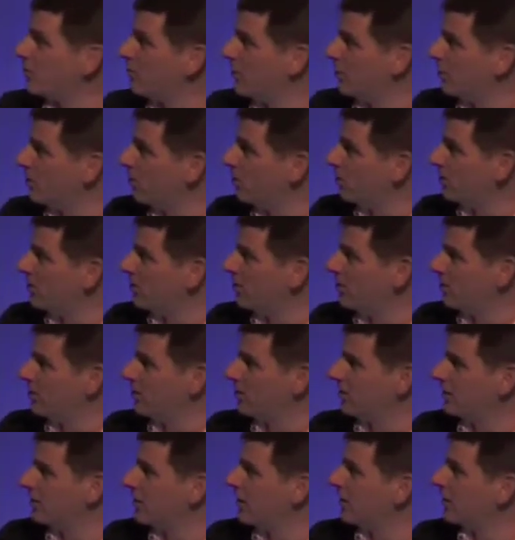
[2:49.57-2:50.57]
When all is said
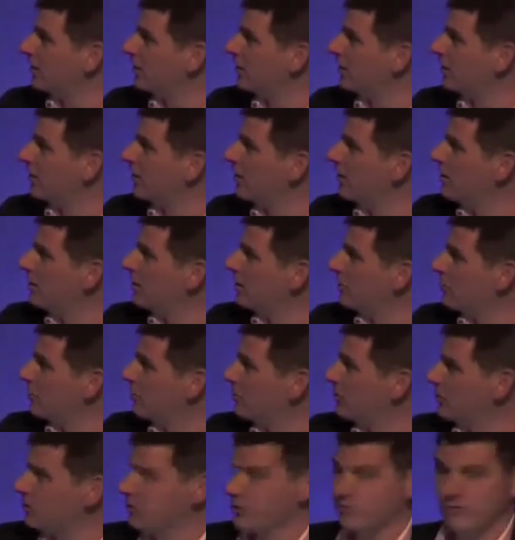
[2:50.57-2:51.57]
and done,
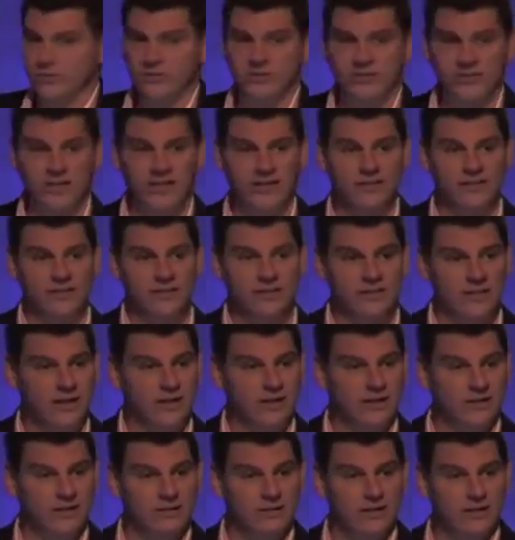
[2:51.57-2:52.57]
more is often said than
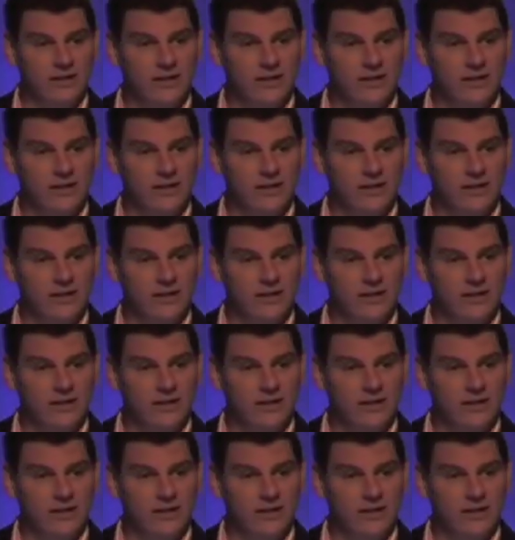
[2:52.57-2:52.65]
done.